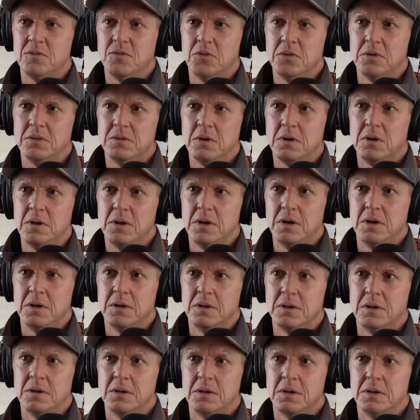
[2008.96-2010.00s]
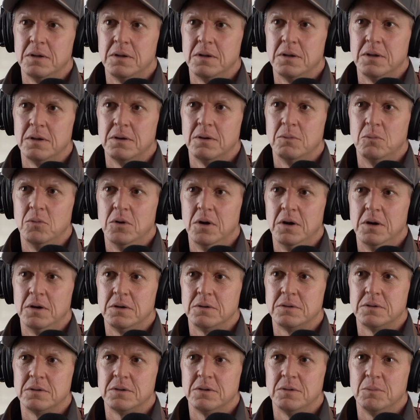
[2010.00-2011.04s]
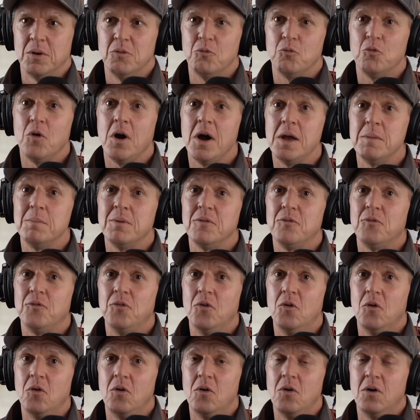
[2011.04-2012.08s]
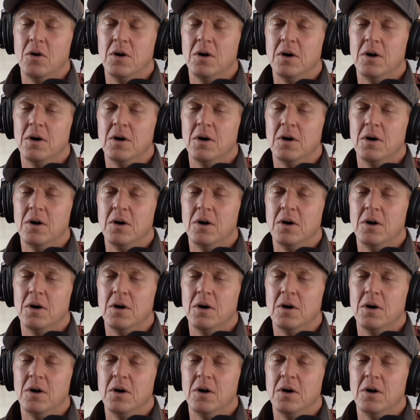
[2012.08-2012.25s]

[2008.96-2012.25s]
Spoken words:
for $1 worked, but right before